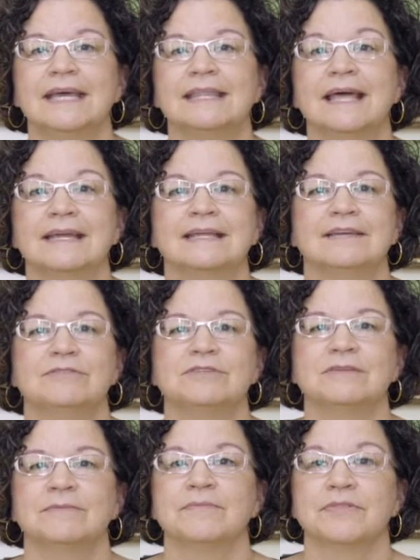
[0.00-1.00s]
and that can give
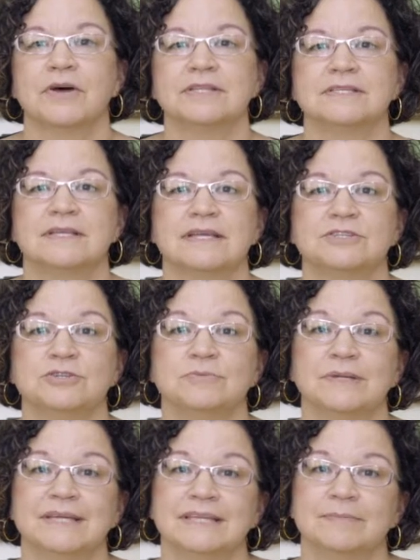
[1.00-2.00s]
you some thoughts as
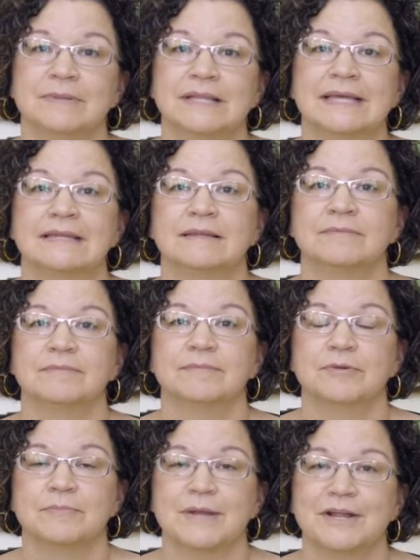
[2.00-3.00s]
you begin to plan
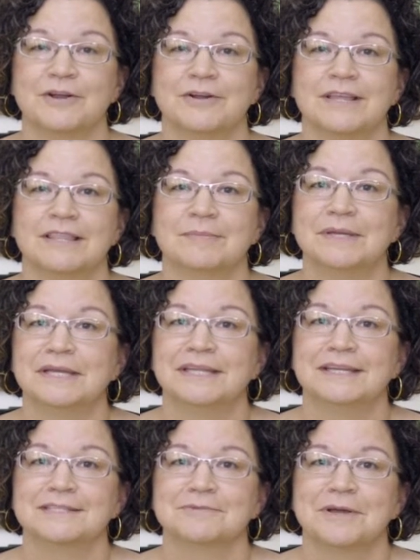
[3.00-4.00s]
and prepare at the
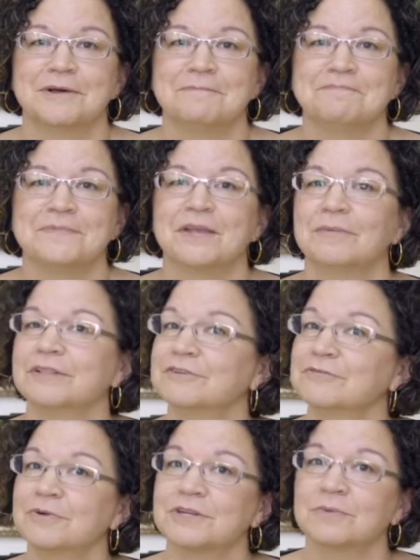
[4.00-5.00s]
beginning as well. We
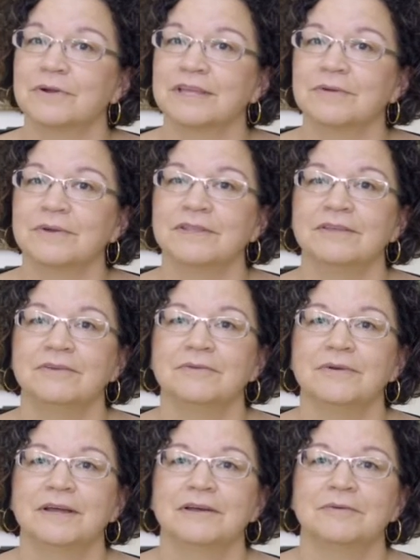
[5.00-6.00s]
look forward to working with
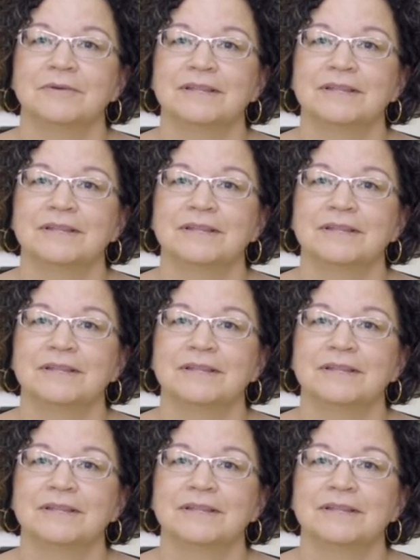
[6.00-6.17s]
you.